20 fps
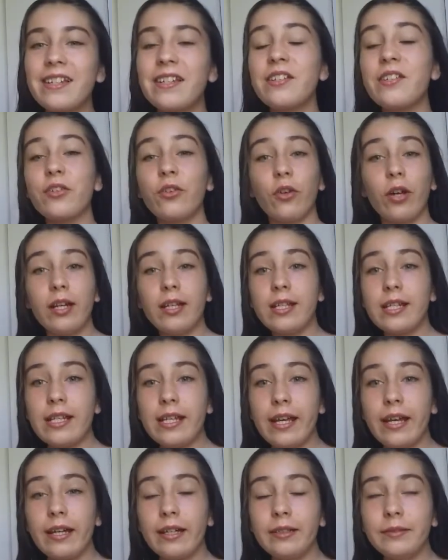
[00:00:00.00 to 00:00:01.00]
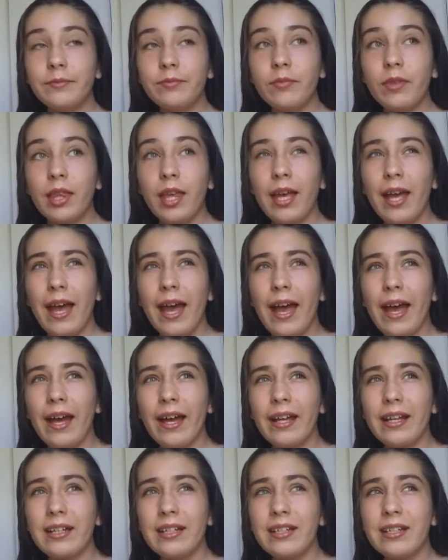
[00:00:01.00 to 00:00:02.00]
It's Grace here,
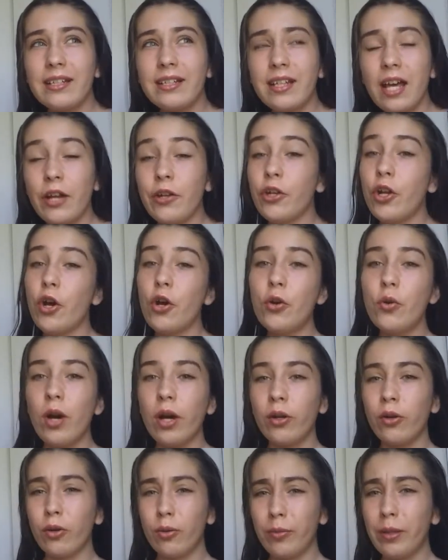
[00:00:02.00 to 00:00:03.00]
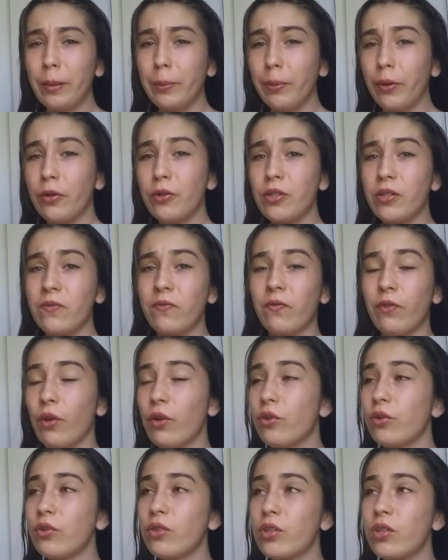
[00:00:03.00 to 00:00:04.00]
and I know I normally post
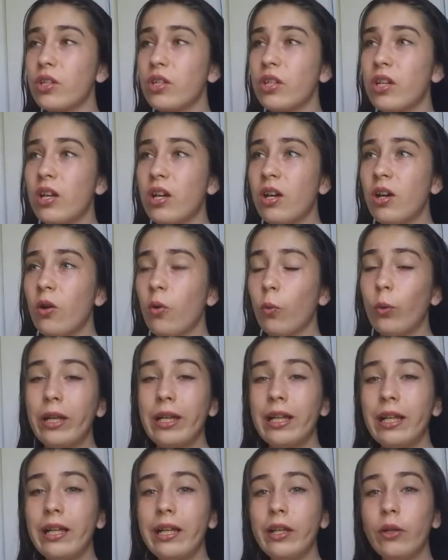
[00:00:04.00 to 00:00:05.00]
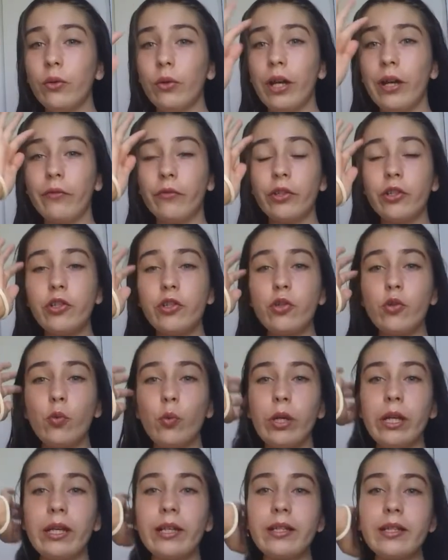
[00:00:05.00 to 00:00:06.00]
vlogs weekly or every 2
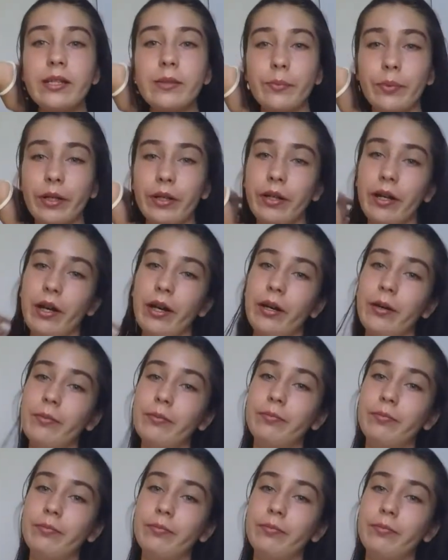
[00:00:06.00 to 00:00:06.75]
weeks, but